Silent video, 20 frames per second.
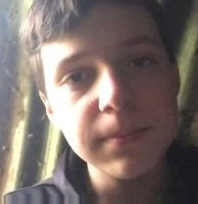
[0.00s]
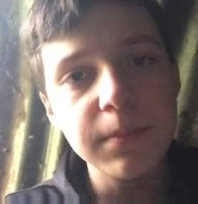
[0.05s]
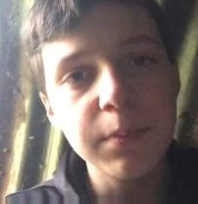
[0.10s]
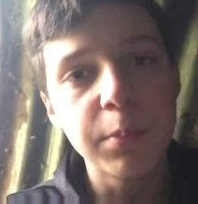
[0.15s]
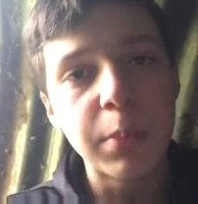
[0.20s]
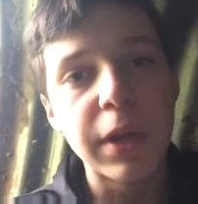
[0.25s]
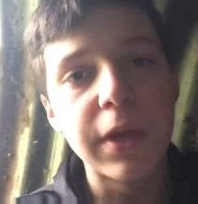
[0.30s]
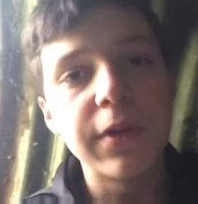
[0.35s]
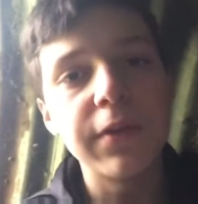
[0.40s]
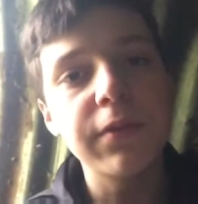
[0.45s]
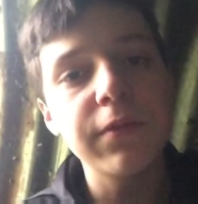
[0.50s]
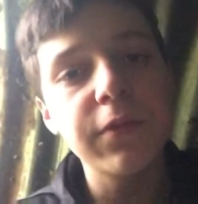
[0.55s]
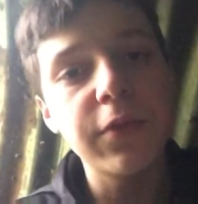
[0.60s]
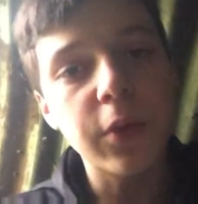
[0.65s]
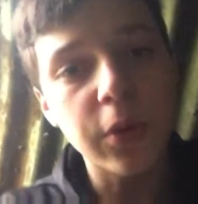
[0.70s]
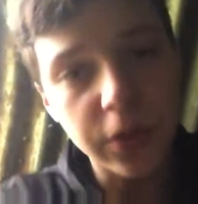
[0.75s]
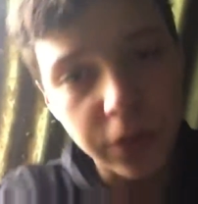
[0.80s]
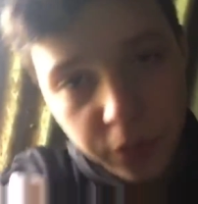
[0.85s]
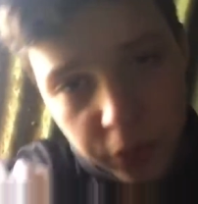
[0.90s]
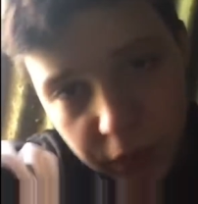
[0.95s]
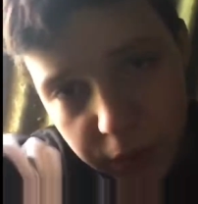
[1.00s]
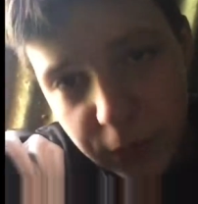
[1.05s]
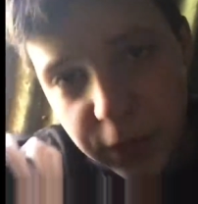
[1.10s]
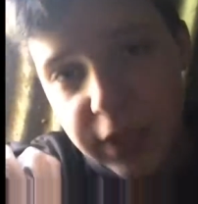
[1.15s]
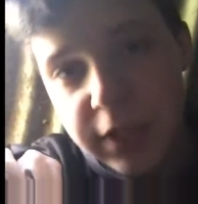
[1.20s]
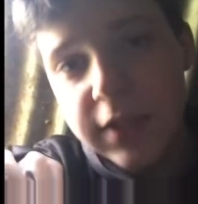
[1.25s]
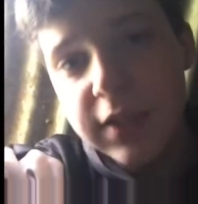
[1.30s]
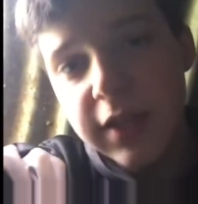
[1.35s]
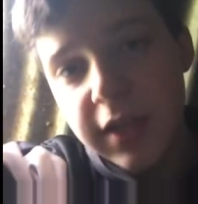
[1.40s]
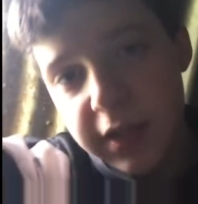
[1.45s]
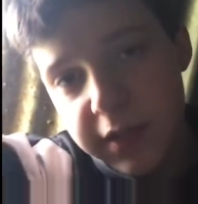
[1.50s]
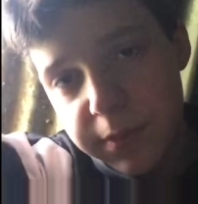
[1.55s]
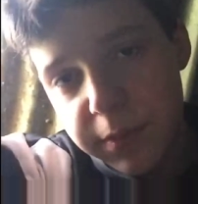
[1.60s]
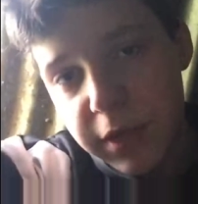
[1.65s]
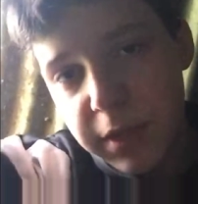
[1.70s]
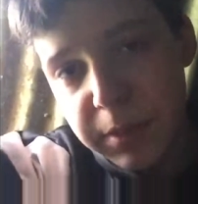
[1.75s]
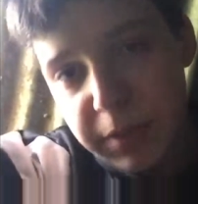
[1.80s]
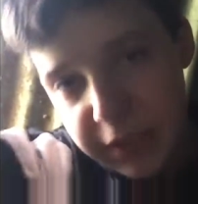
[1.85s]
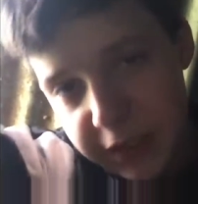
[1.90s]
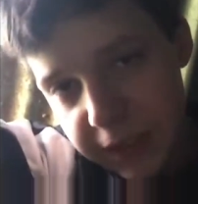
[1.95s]
But for 3 weeks, he has
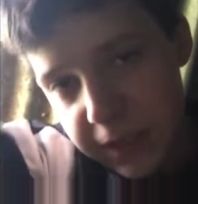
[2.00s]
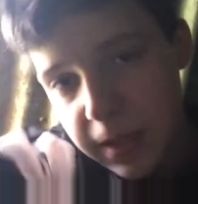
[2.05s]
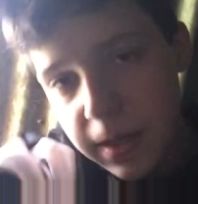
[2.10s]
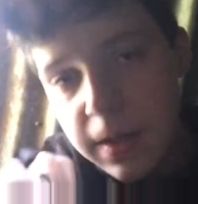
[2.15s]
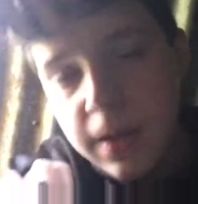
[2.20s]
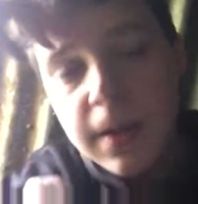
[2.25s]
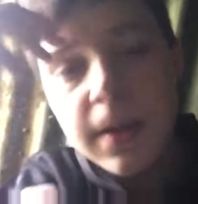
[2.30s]
been missing.